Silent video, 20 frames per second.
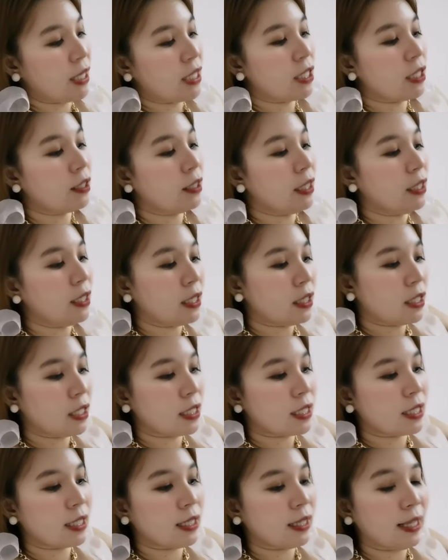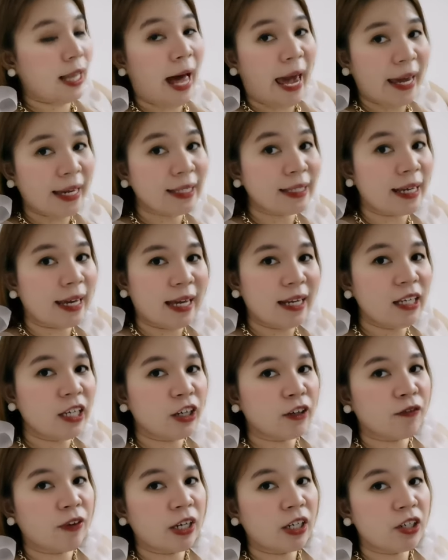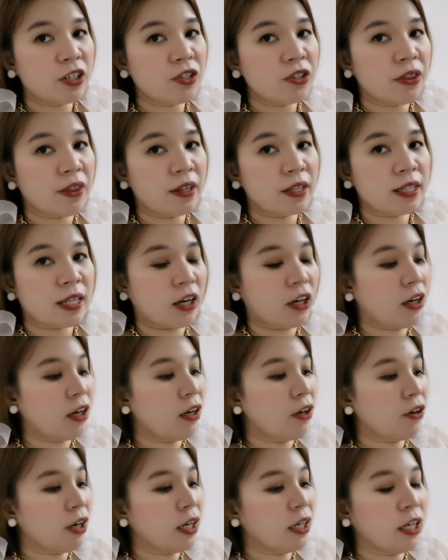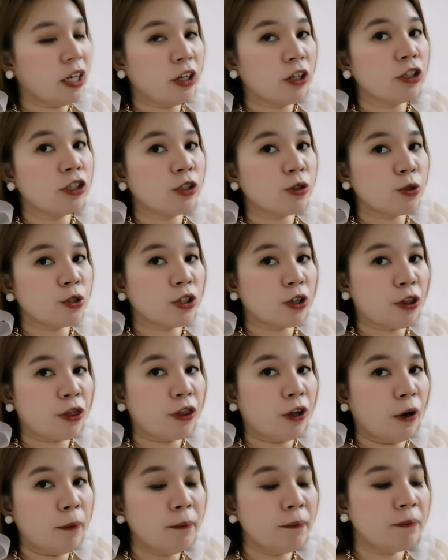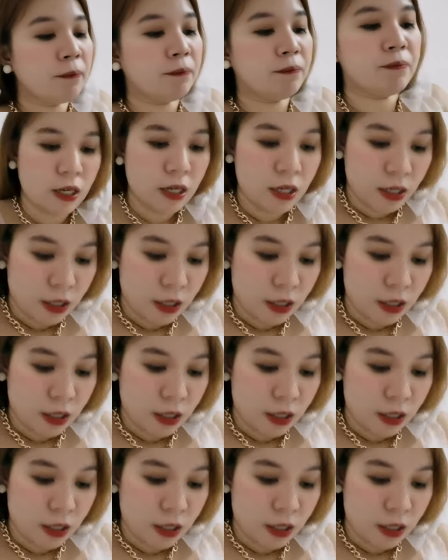You basically need to slide in your fingers in this area right here. Use your thumb.